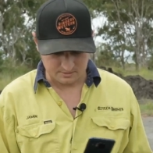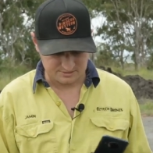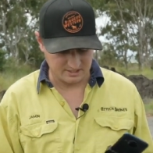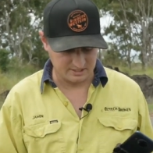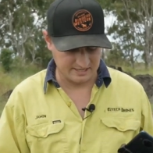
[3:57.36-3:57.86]

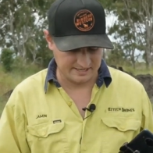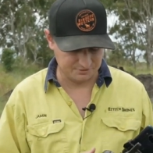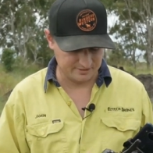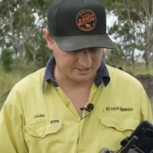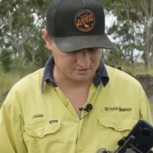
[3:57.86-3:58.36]
So you can
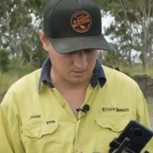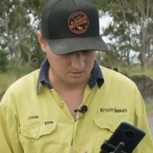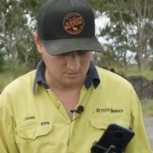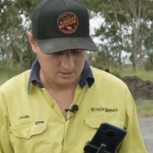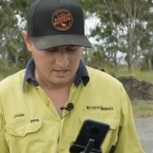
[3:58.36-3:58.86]
do that as
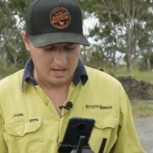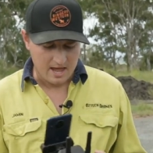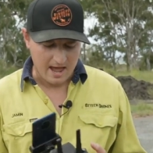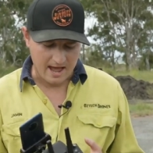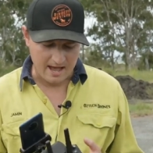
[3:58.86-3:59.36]
well.
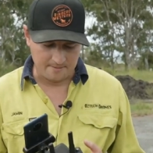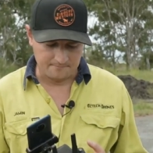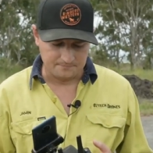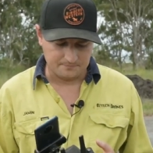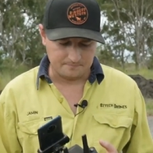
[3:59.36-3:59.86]

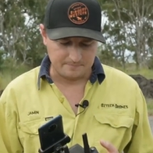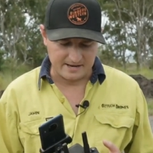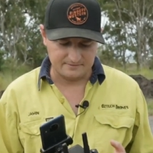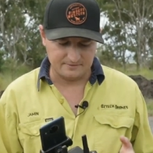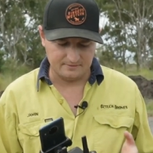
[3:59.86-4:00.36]
But